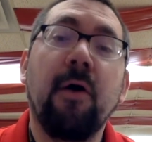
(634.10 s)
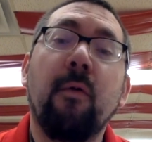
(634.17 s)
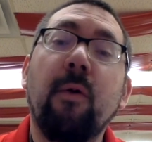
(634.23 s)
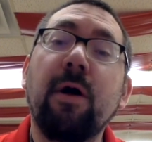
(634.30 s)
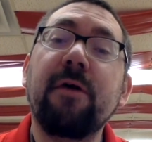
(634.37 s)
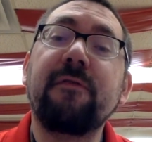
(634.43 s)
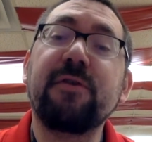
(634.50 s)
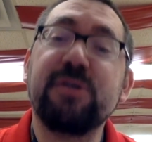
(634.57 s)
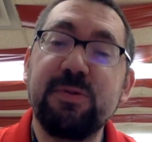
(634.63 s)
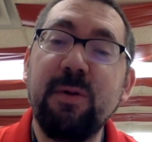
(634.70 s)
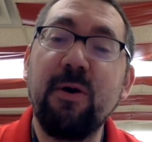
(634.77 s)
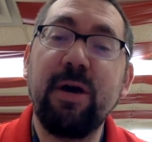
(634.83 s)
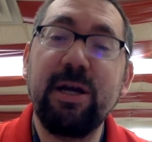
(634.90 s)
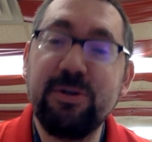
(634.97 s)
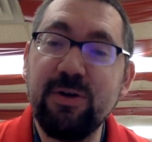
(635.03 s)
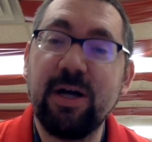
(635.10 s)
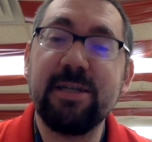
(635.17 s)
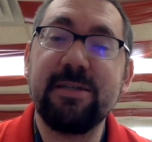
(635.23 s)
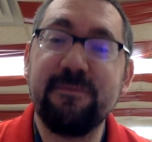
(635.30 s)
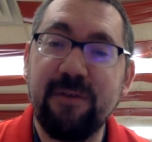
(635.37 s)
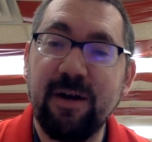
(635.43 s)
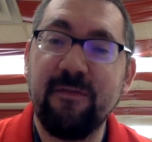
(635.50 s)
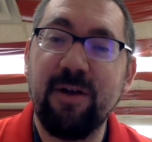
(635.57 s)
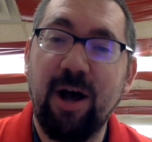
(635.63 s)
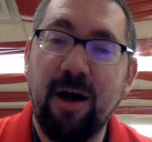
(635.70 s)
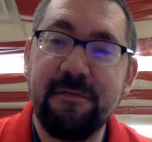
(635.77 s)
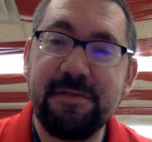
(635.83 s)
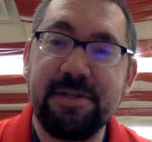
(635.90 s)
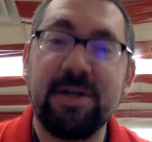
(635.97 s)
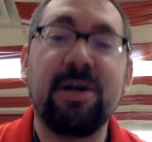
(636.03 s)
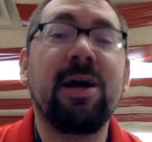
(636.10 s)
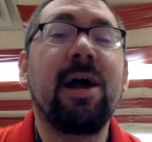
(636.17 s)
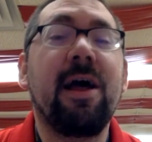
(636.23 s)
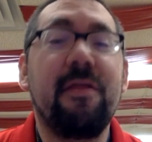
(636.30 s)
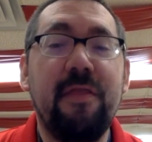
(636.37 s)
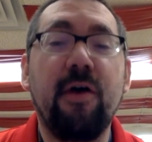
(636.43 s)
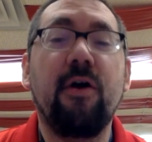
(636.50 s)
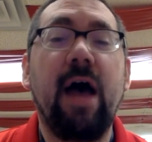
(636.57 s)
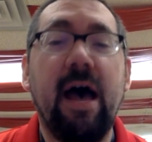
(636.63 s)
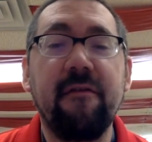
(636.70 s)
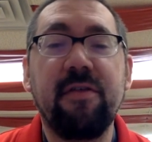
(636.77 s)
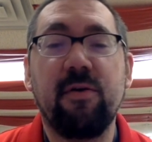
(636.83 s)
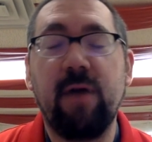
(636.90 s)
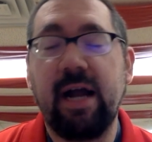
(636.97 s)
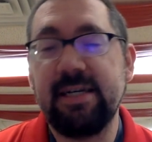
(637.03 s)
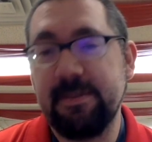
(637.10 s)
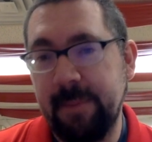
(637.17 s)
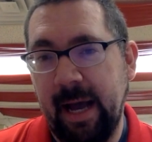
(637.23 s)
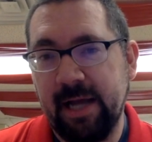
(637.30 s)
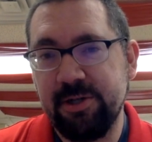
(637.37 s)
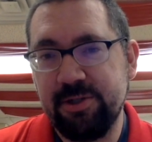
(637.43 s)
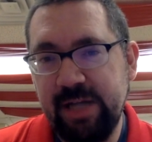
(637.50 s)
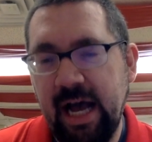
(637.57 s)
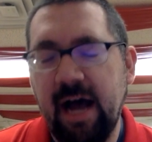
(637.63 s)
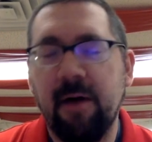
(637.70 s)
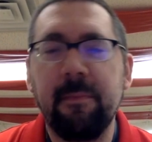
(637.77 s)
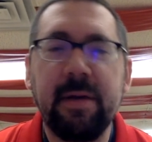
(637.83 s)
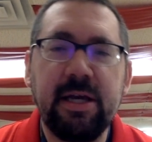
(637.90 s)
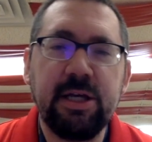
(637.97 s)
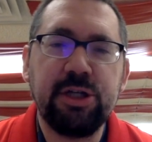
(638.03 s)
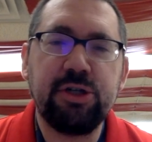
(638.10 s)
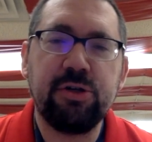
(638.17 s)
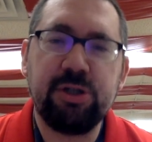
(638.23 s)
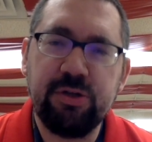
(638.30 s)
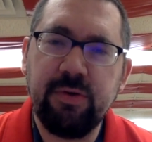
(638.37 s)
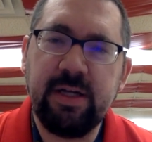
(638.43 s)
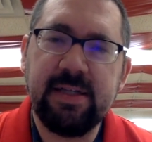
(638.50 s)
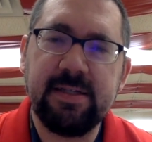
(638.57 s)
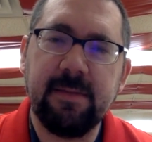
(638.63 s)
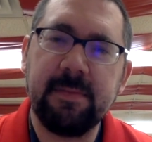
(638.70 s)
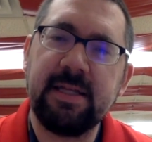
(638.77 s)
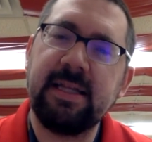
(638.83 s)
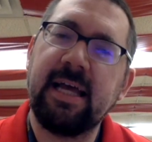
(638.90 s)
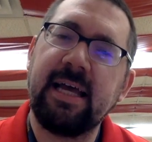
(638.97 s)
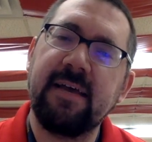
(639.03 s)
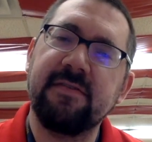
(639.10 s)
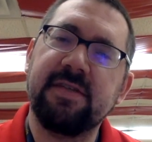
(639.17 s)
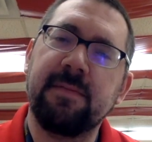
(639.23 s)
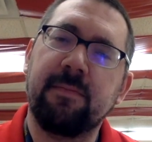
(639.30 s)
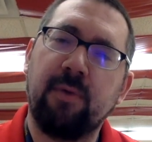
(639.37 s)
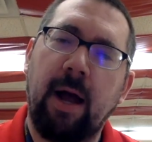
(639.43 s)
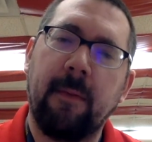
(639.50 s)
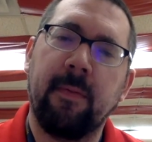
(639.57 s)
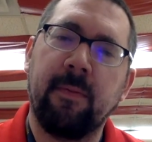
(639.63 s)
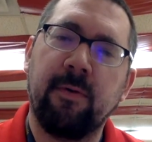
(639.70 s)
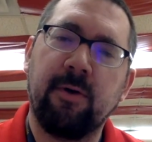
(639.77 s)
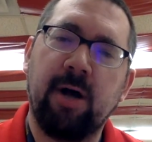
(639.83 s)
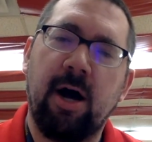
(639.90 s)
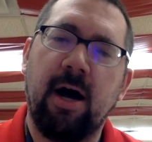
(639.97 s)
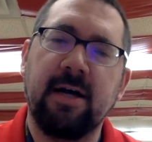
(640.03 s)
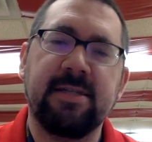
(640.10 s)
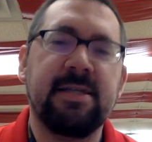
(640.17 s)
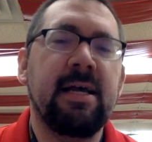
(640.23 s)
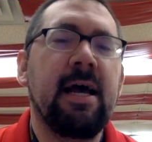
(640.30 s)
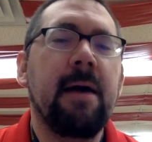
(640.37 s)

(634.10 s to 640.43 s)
Well, if you're smoking drugs in front of an officer, they'll have the right to pat you down because you're doing something that gives them probable cause.